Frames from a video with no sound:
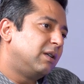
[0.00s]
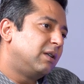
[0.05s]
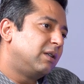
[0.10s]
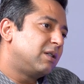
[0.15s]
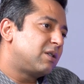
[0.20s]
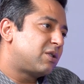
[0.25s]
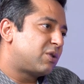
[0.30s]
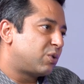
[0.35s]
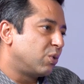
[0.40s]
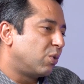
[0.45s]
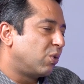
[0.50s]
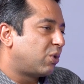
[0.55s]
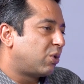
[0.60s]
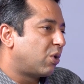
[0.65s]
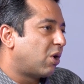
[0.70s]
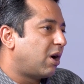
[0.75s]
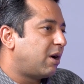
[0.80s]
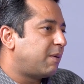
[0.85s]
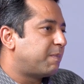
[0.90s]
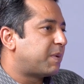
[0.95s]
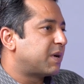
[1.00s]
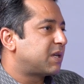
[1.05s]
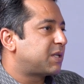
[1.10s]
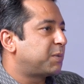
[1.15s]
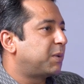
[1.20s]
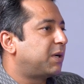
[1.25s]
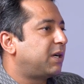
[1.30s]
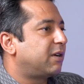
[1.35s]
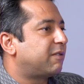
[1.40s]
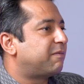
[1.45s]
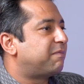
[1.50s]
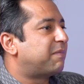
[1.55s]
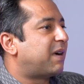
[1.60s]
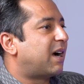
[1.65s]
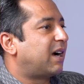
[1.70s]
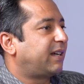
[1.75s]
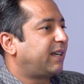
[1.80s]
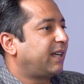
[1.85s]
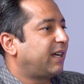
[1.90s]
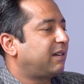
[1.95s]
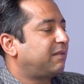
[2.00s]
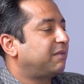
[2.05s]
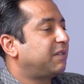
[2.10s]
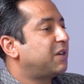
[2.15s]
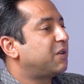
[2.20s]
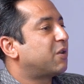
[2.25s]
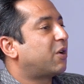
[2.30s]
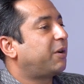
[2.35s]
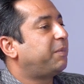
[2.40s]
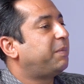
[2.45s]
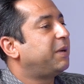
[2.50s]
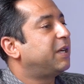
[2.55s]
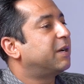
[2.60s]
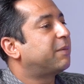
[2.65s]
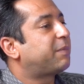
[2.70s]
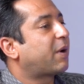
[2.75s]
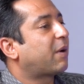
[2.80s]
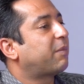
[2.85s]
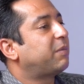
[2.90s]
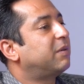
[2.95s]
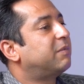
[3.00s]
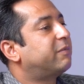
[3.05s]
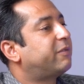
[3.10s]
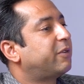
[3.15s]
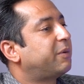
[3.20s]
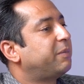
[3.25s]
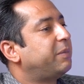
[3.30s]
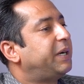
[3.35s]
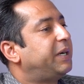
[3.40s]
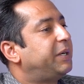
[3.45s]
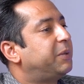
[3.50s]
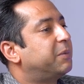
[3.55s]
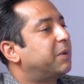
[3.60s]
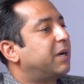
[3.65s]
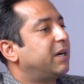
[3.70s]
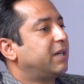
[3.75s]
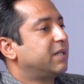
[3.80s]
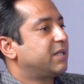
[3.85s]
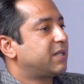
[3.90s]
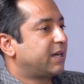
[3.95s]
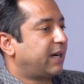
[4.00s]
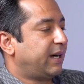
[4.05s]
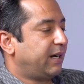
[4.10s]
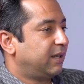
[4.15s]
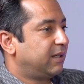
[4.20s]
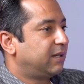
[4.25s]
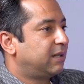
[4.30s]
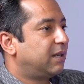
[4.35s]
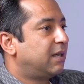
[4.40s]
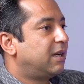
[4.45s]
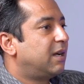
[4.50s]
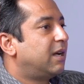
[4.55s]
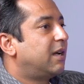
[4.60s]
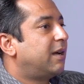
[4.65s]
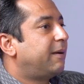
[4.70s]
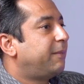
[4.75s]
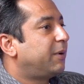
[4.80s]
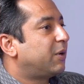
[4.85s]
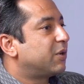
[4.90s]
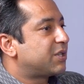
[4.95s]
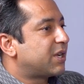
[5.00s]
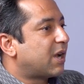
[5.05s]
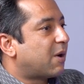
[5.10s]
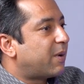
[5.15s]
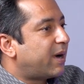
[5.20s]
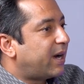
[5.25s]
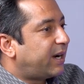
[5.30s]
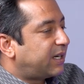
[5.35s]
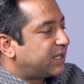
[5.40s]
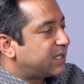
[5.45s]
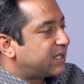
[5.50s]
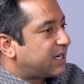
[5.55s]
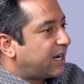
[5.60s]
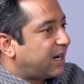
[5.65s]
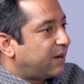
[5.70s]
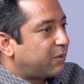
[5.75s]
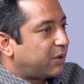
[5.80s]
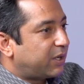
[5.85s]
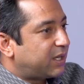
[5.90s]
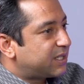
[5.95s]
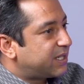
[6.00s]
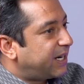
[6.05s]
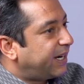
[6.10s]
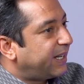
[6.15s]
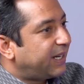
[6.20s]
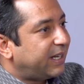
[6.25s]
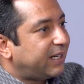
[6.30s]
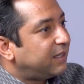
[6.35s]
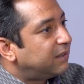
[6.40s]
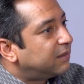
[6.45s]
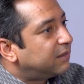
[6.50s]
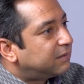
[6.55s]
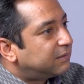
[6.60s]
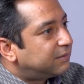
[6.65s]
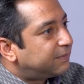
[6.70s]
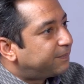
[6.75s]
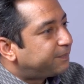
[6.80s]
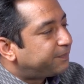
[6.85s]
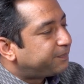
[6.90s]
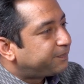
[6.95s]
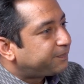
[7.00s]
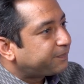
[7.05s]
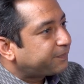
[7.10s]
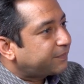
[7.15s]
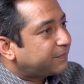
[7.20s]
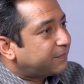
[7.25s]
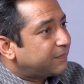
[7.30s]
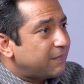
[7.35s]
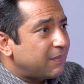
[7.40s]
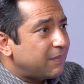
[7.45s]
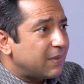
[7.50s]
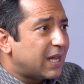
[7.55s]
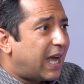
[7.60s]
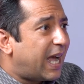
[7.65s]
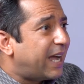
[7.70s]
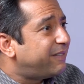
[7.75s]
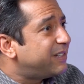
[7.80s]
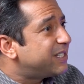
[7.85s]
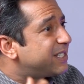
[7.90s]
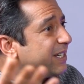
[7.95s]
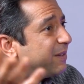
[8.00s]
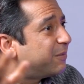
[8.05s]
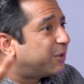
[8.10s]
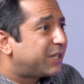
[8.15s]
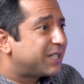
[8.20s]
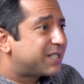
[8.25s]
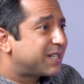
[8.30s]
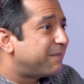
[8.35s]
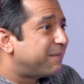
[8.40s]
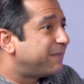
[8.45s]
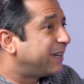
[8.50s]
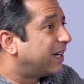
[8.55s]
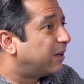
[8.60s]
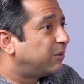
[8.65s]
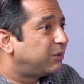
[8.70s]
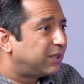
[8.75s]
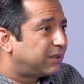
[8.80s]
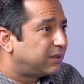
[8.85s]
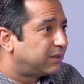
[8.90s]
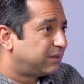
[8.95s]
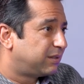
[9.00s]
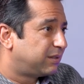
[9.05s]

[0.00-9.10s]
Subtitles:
this so-called buzzword of MarTech will not be a problem for me to understand. Because now I understand what is getting in. I will see what is coming out.